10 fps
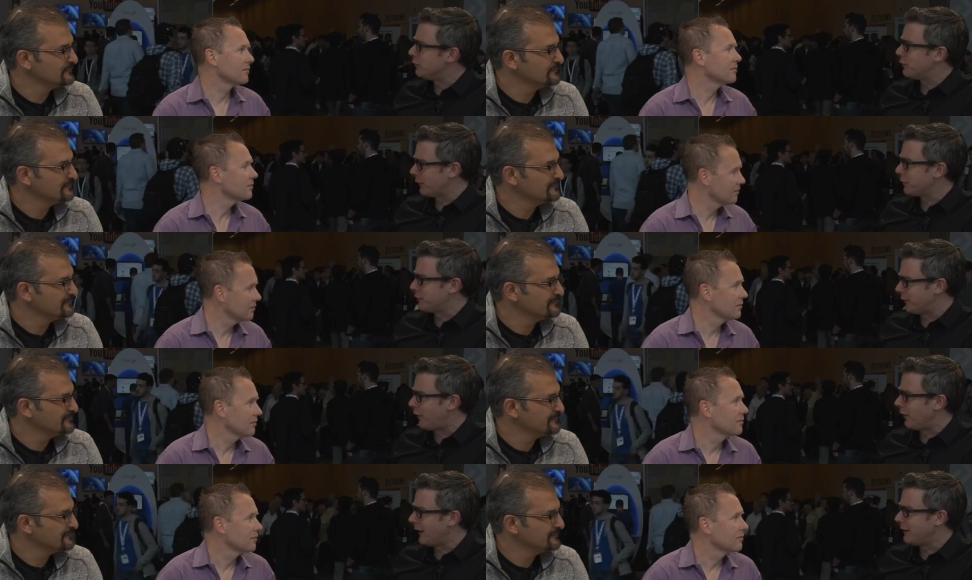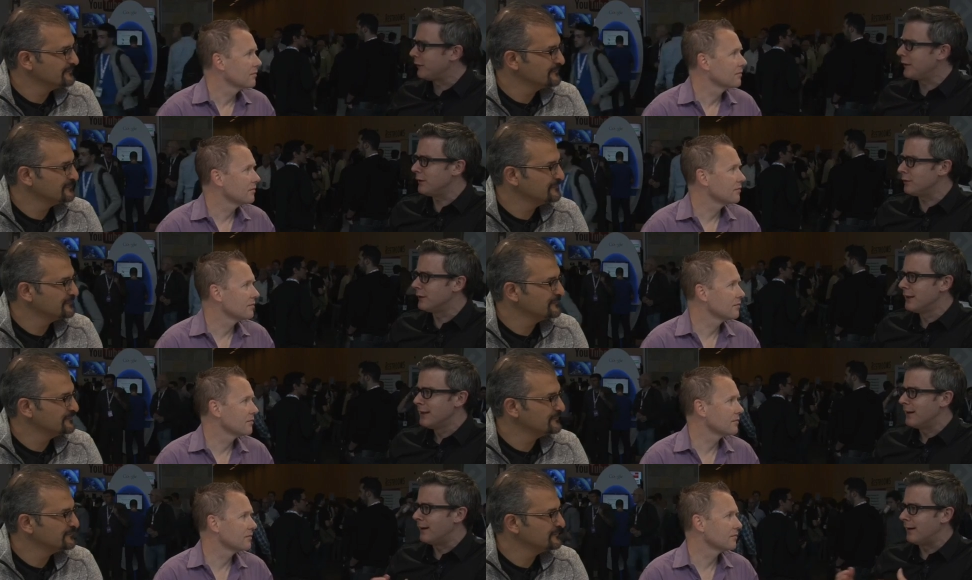Speaker 1: first of all? I know that you,
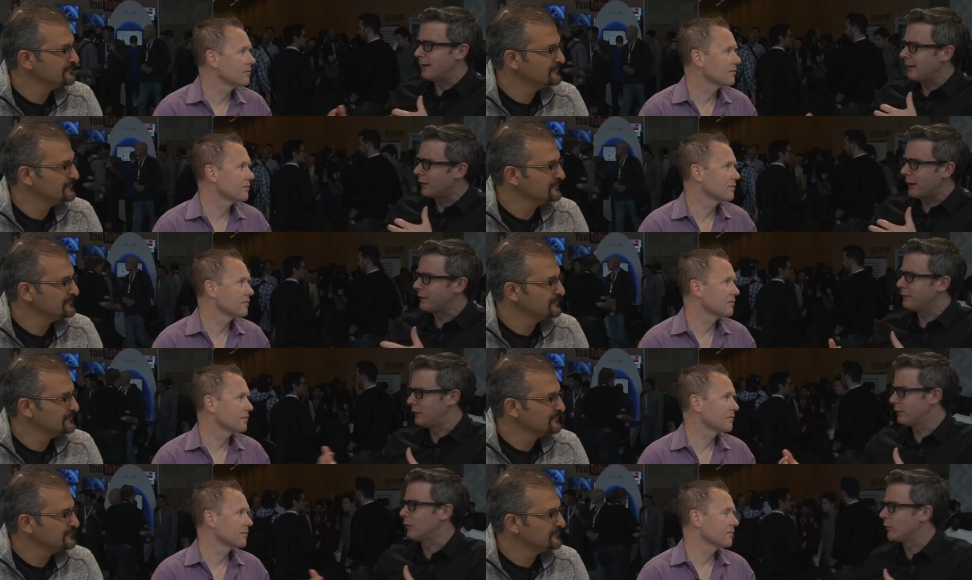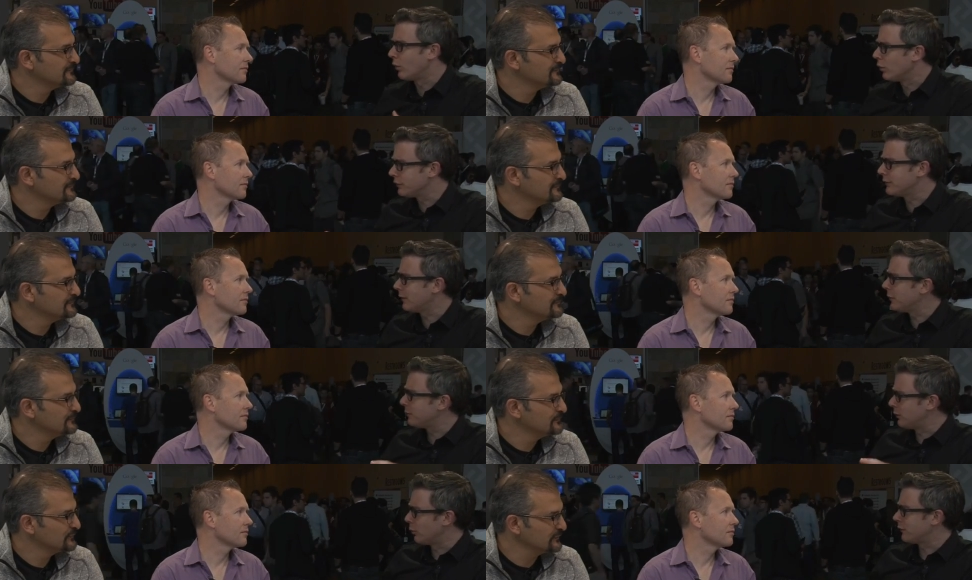uh, you know, have different roles in some ways,
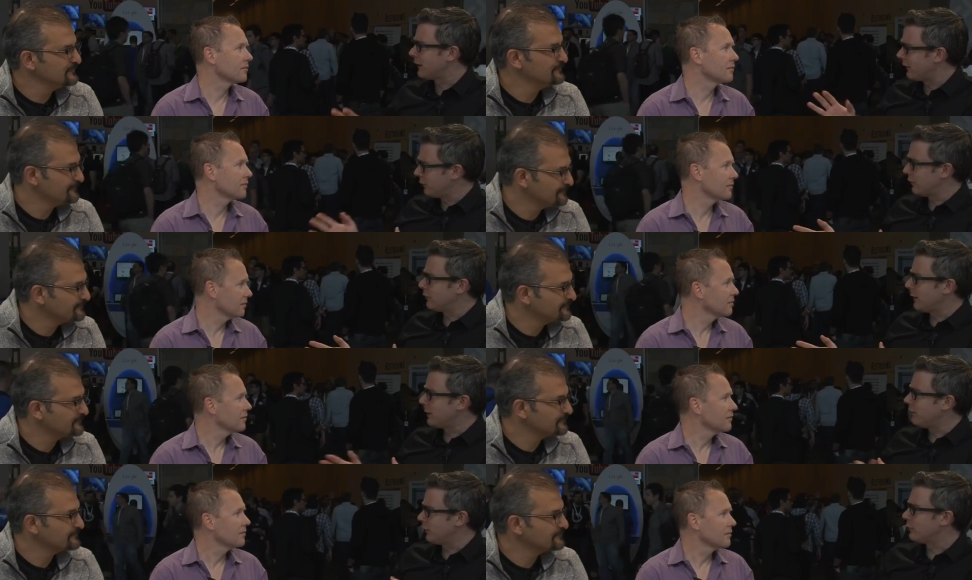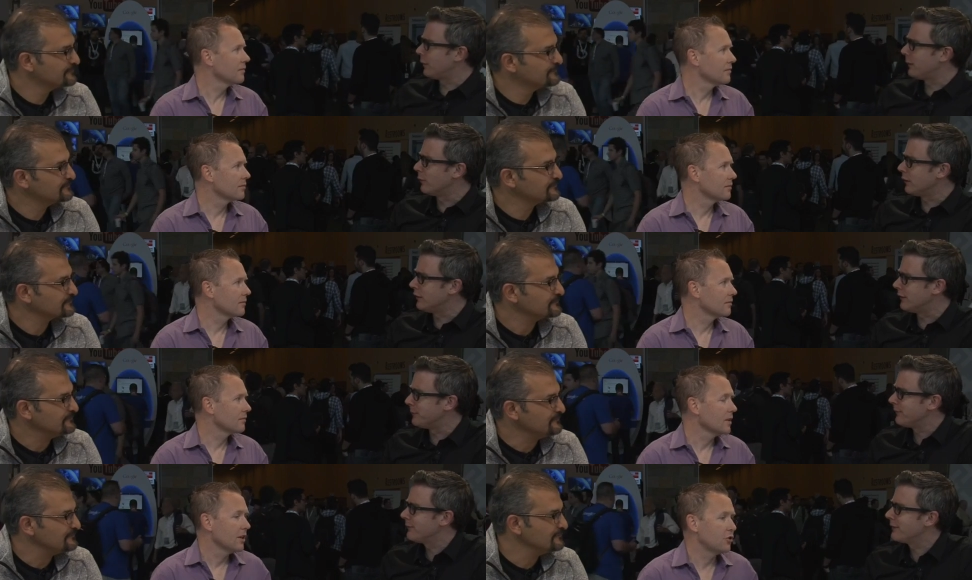but you work together. So tell me, first of all, Peter, what you do.
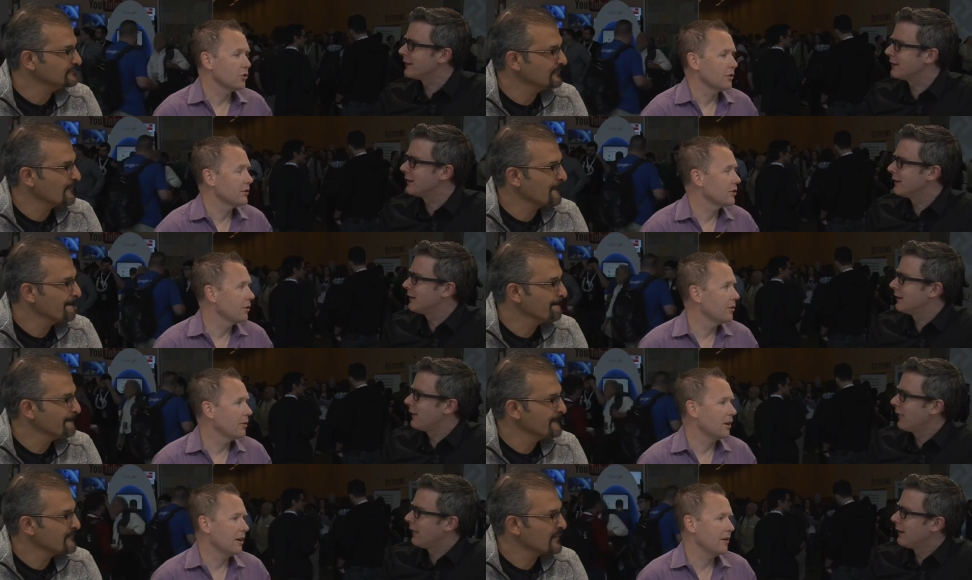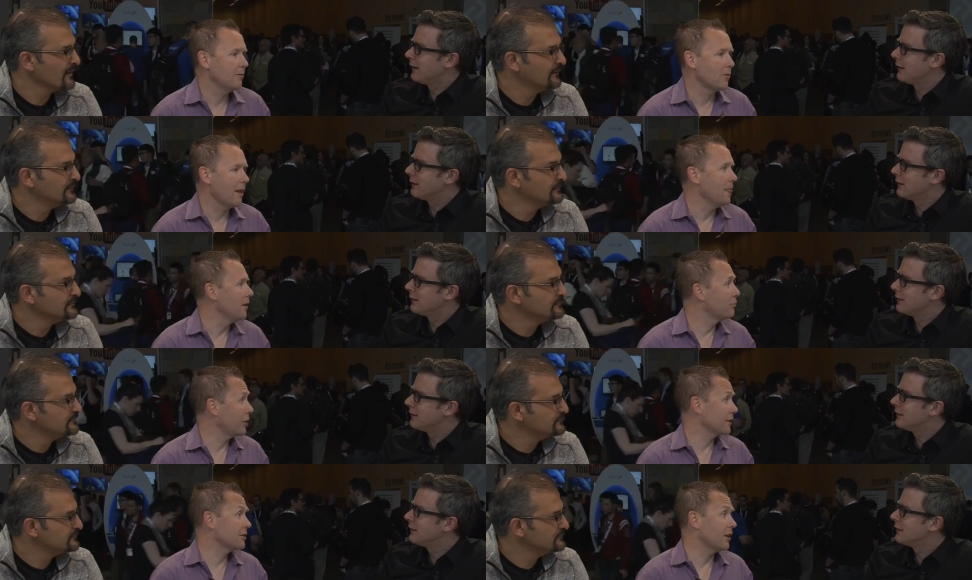
Speaker 2: Sure. So I run the
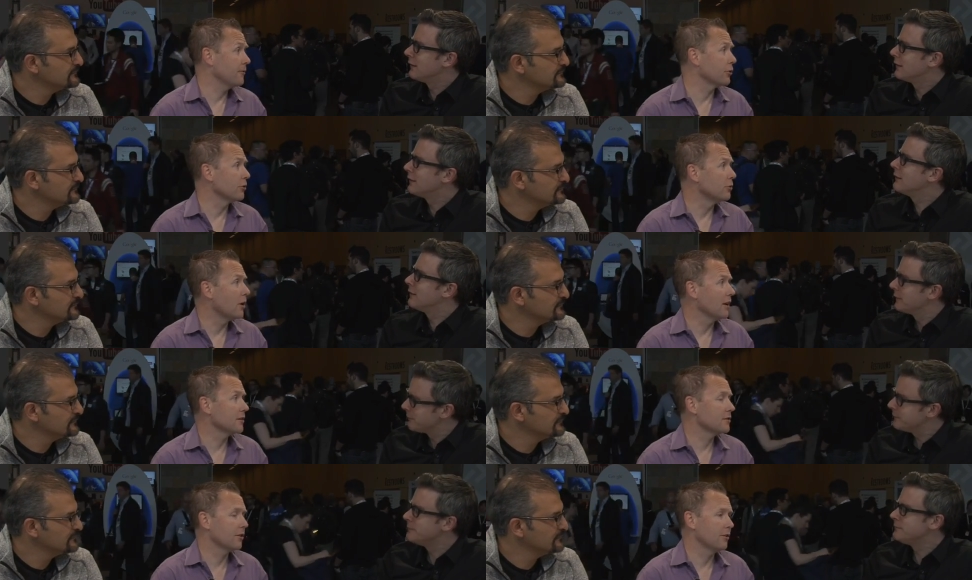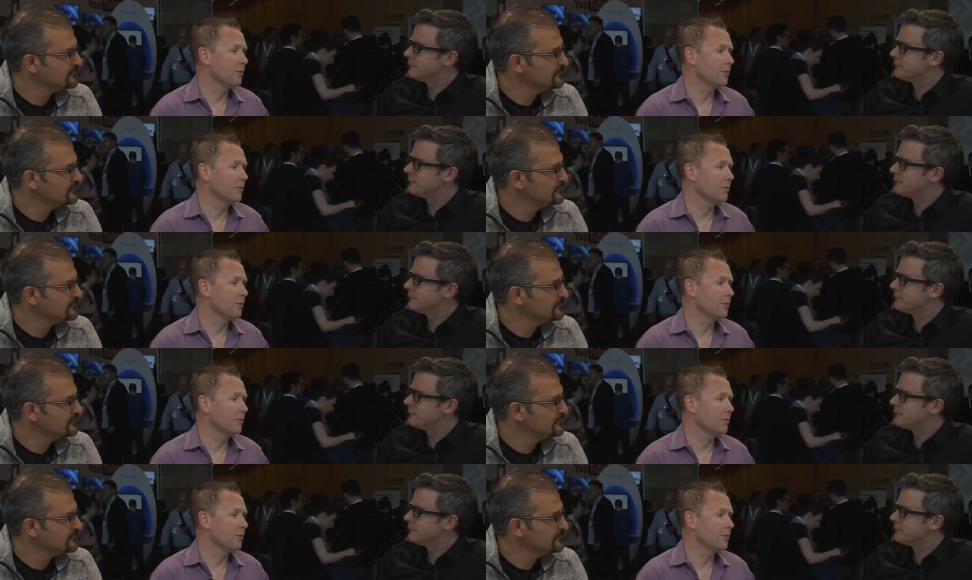product side for Google Wallet. So